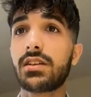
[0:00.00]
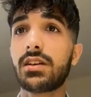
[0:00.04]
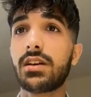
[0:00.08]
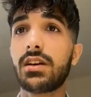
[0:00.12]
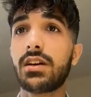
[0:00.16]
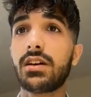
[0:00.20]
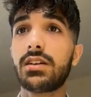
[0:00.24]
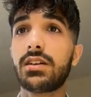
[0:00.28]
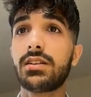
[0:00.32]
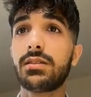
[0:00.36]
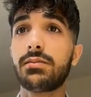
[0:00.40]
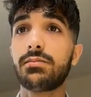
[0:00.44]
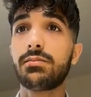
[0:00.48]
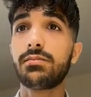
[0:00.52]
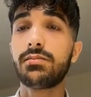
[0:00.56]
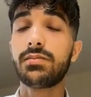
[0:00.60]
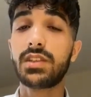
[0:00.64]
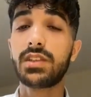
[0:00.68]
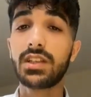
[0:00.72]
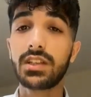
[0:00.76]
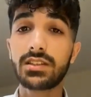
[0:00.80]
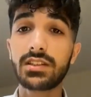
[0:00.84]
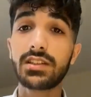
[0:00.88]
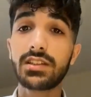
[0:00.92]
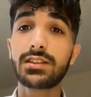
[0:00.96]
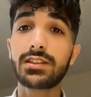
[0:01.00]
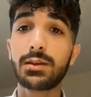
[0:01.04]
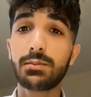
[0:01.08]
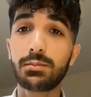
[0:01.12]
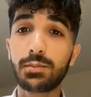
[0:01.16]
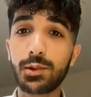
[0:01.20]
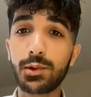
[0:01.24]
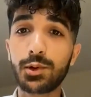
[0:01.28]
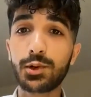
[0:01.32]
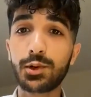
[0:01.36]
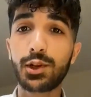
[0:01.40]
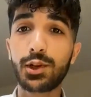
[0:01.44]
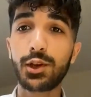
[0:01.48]
this is the
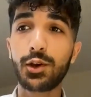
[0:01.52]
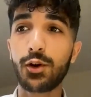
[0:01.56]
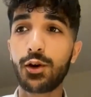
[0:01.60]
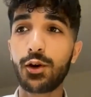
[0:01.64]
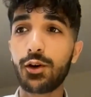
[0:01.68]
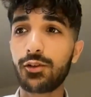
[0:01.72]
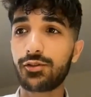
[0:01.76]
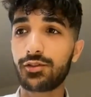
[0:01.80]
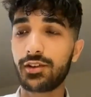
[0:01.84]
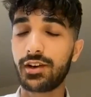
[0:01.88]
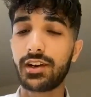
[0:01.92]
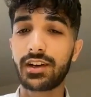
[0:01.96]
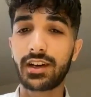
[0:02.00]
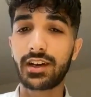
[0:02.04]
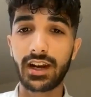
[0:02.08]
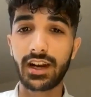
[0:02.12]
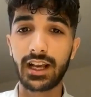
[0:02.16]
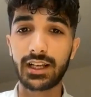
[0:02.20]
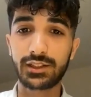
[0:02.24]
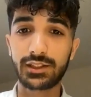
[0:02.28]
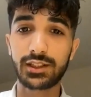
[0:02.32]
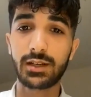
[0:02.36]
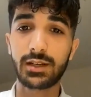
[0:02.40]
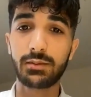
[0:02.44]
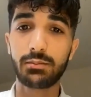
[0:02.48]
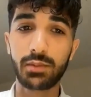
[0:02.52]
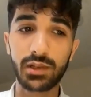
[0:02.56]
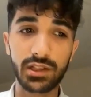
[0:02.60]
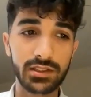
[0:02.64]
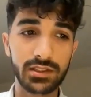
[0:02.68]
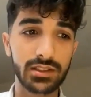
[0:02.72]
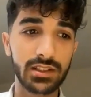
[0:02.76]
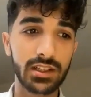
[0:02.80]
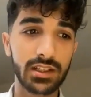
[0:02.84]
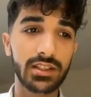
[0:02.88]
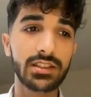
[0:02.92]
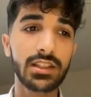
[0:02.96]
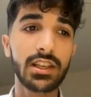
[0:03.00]
beauty of international
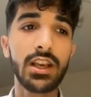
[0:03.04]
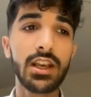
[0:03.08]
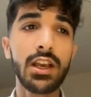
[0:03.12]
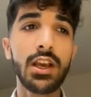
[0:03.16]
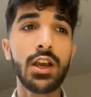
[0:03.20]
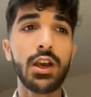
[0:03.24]
business,